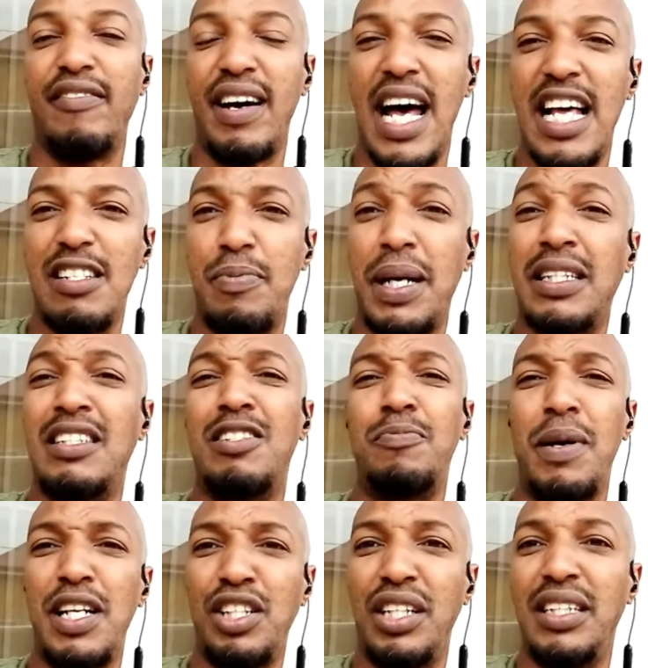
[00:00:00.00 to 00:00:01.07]
of aspects,
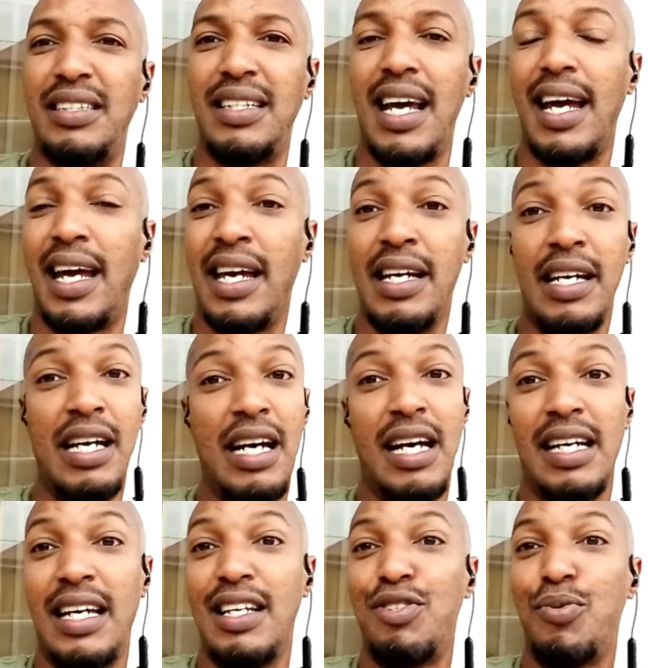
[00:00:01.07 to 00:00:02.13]
especially in tech,
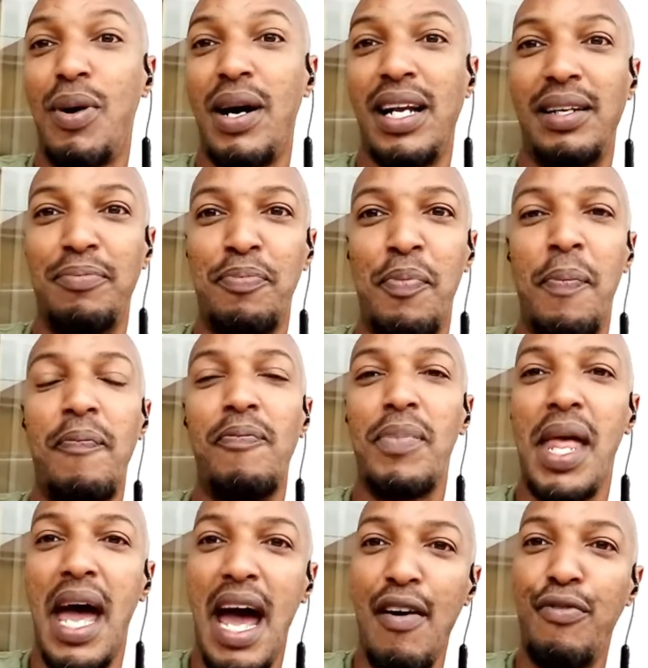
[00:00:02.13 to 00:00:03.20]
guess what?
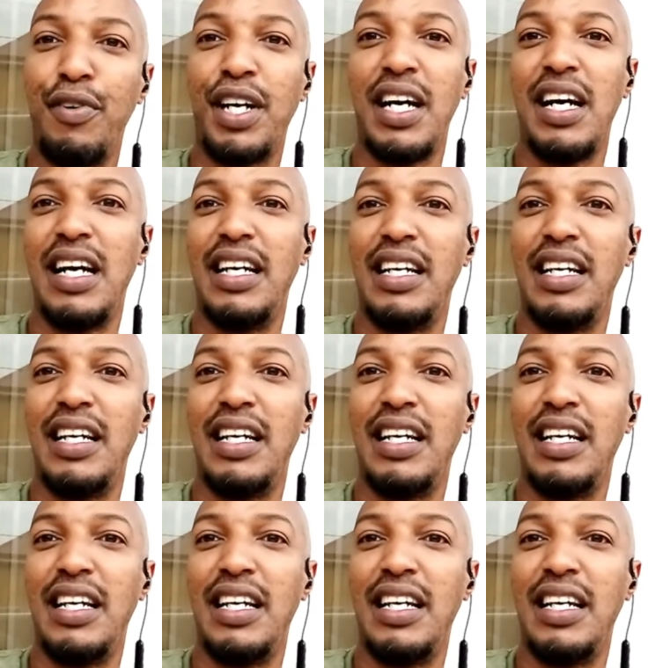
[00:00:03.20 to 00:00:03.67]
Africa